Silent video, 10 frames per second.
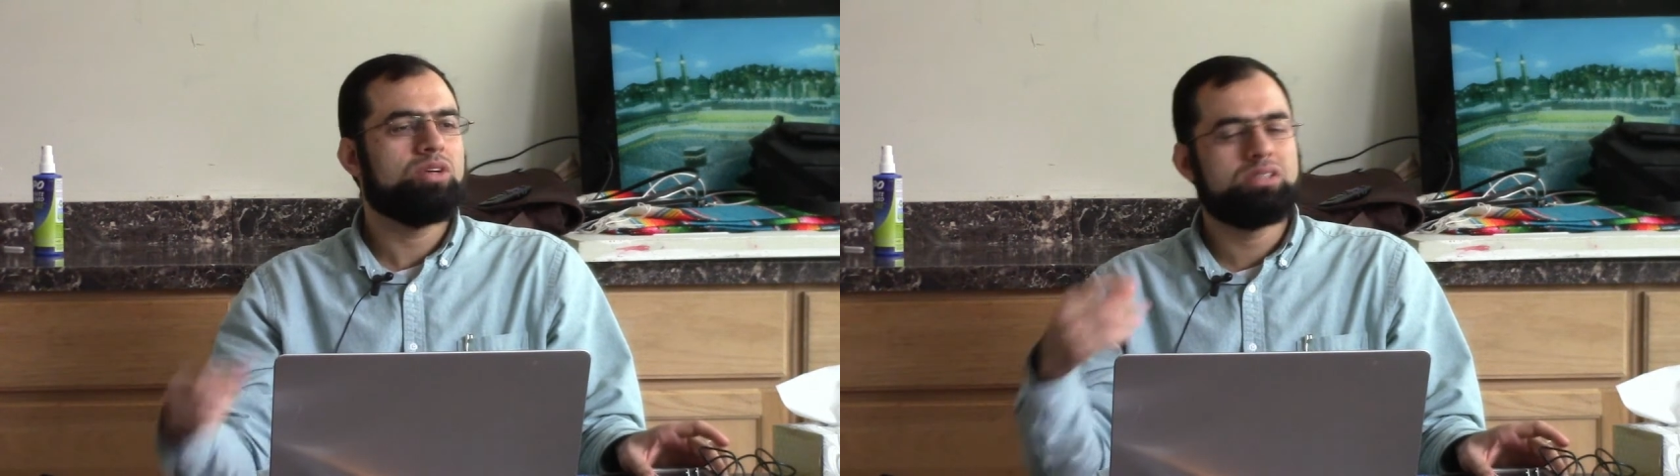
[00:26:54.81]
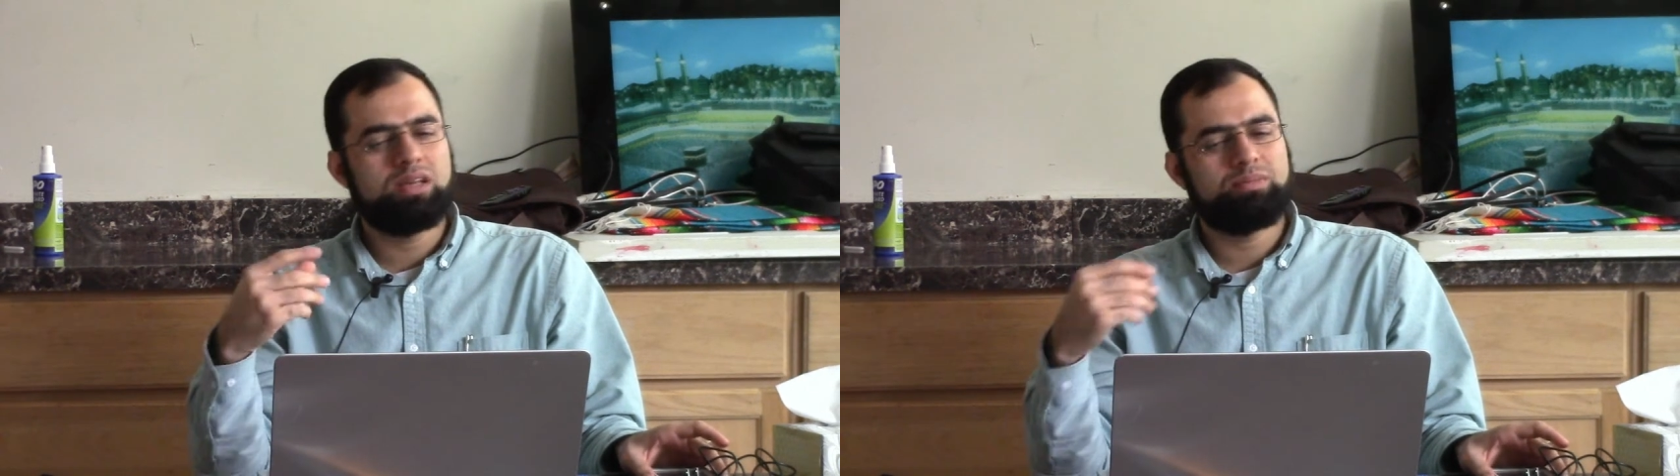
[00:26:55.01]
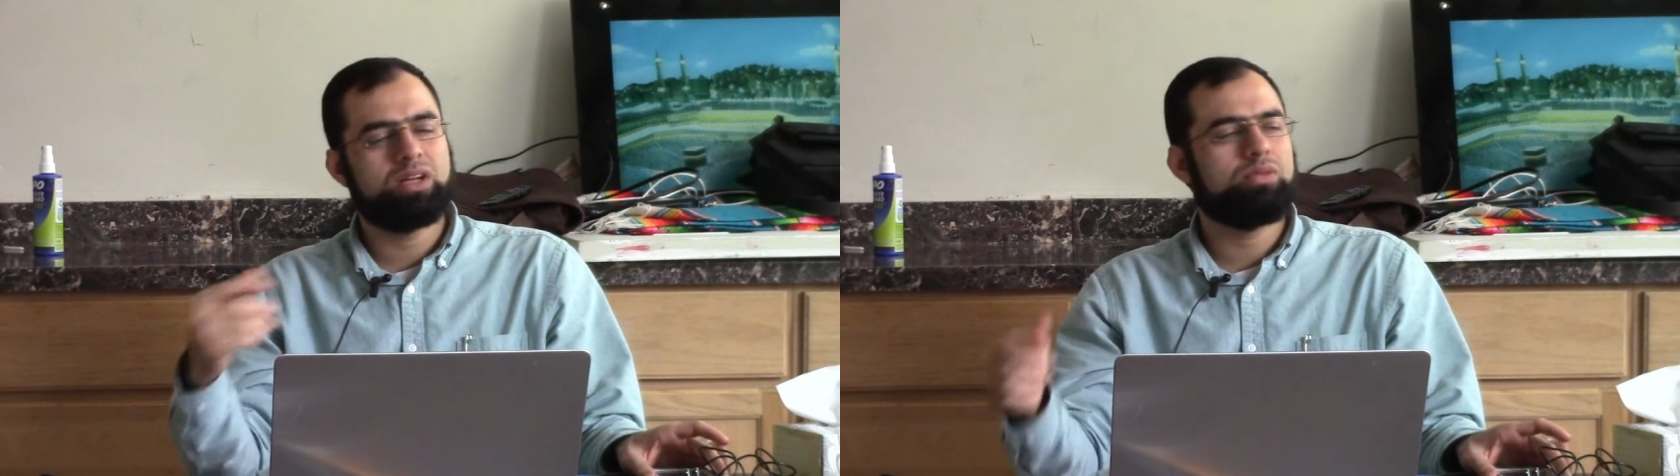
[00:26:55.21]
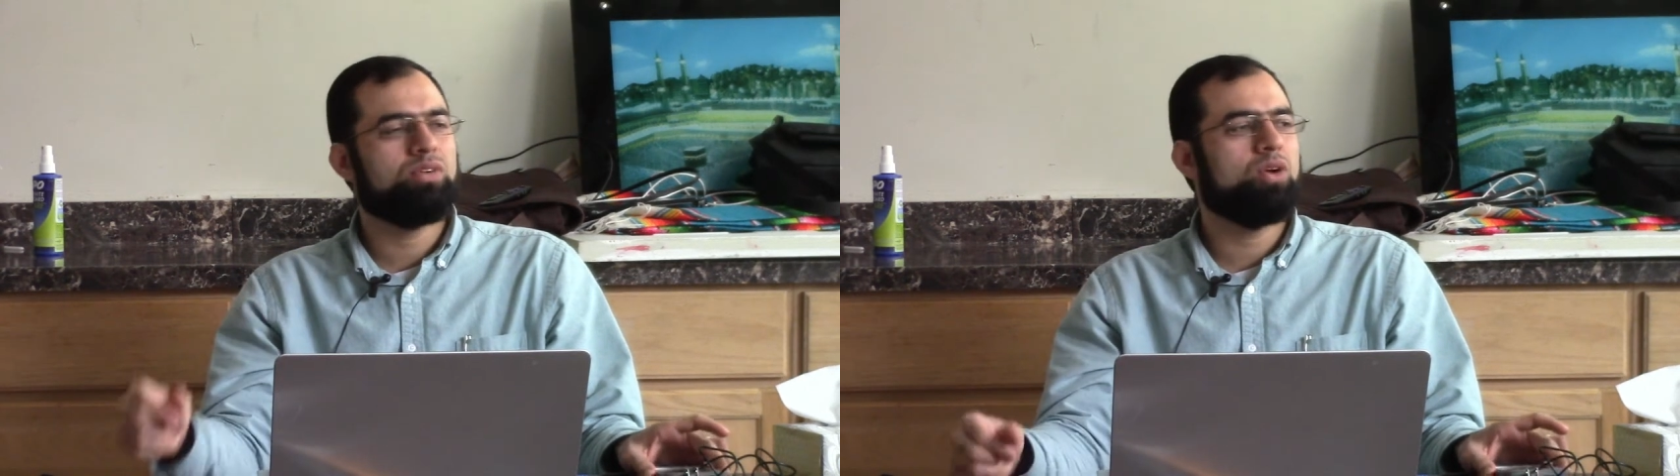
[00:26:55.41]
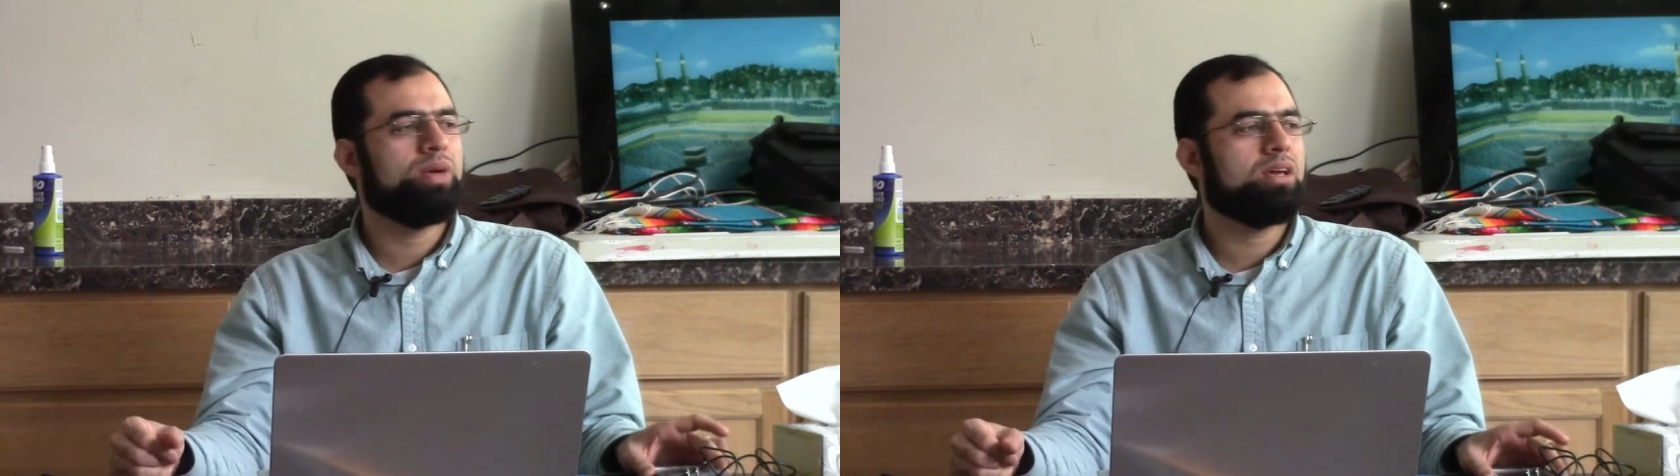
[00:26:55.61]
Is the breath
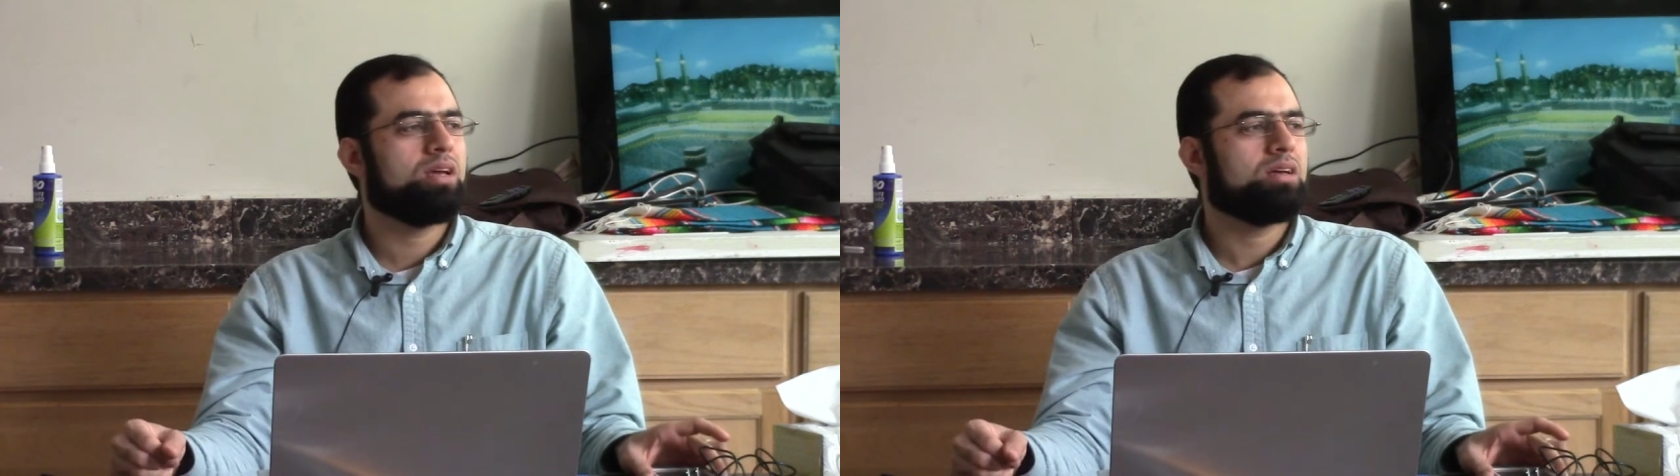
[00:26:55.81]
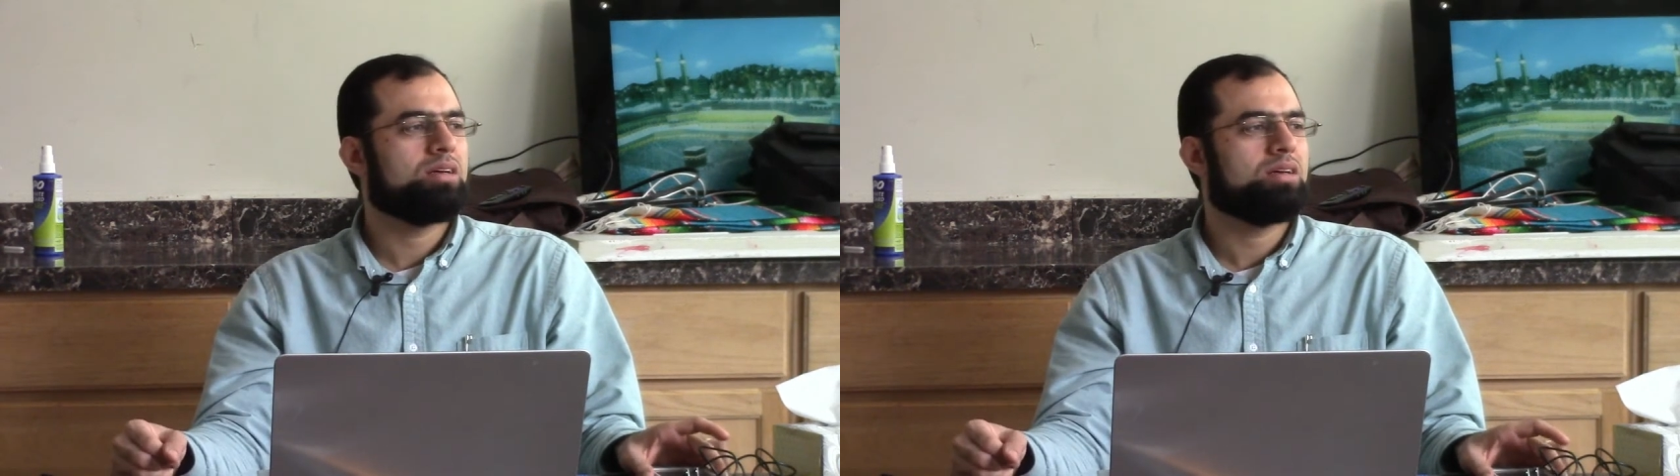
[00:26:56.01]
flowing?